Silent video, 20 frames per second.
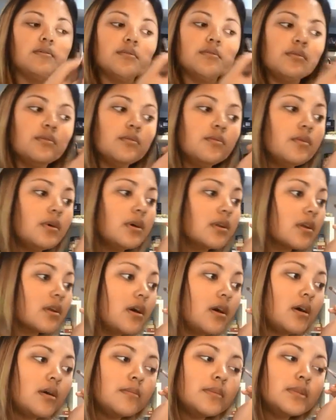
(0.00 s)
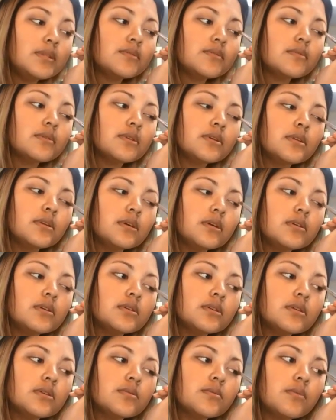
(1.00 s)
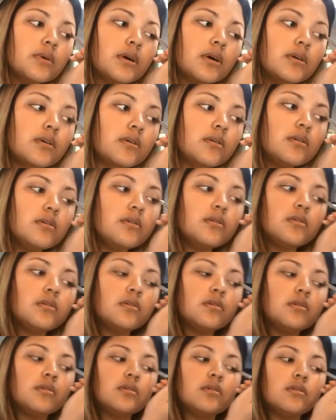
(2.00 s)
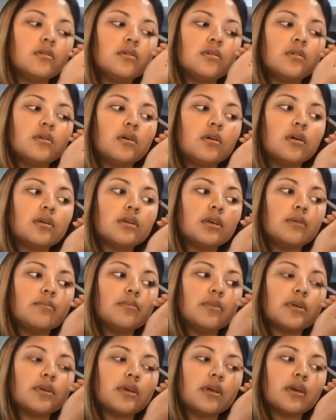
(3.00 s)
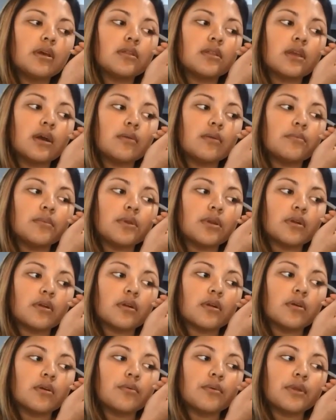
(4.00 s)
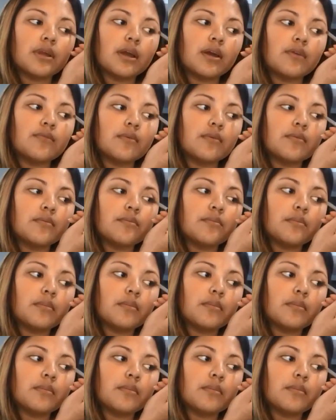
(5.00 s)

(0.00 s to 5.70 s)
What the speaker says: Uncommon's really nice as well. Keep looking at that mirror when I have a